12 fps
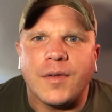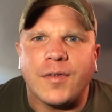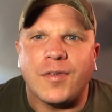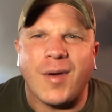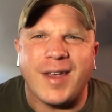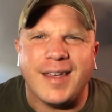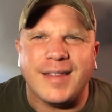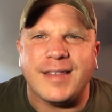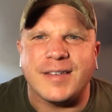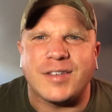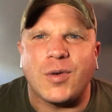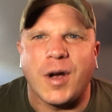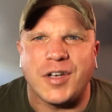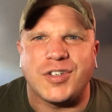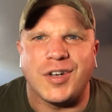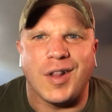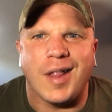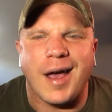So I get this
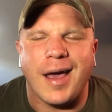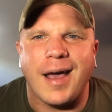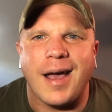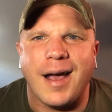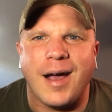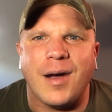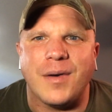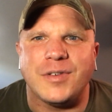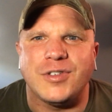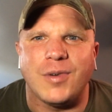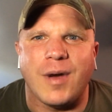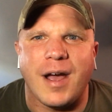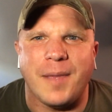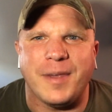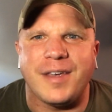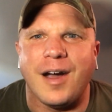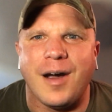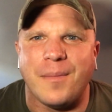question a lot. How do I
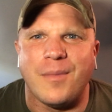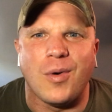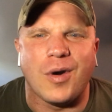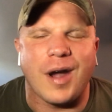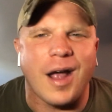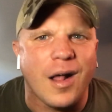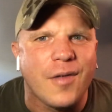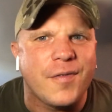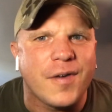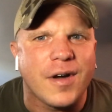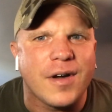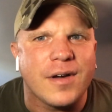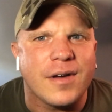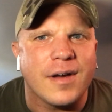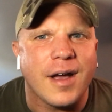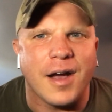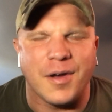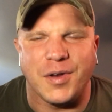become more alpha?
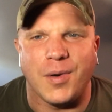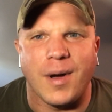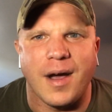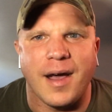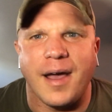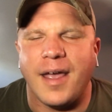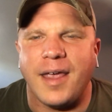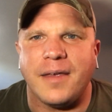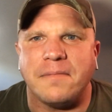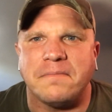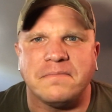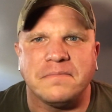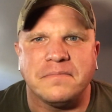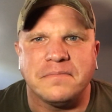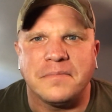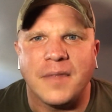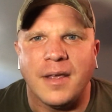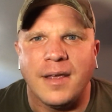How do I
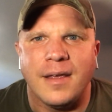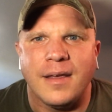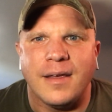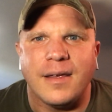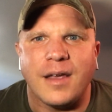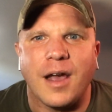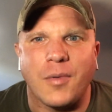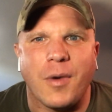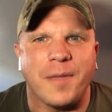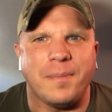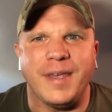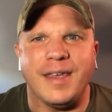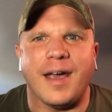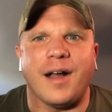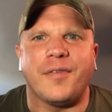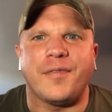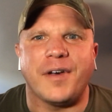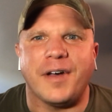how do I be
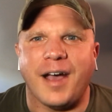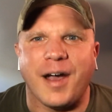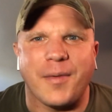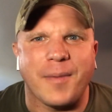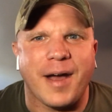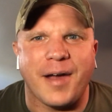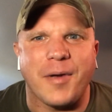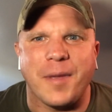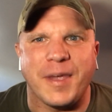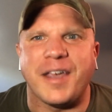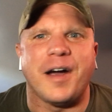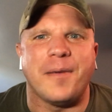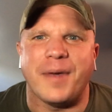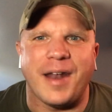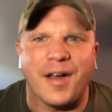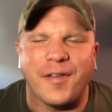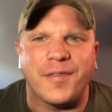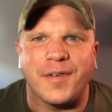alpha? How how do I become an
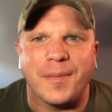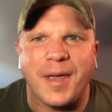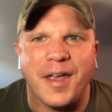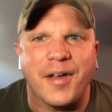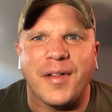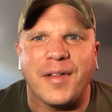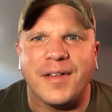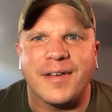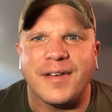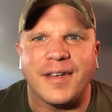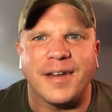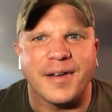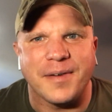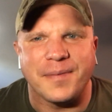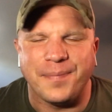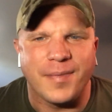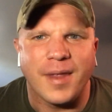alpha male, you know?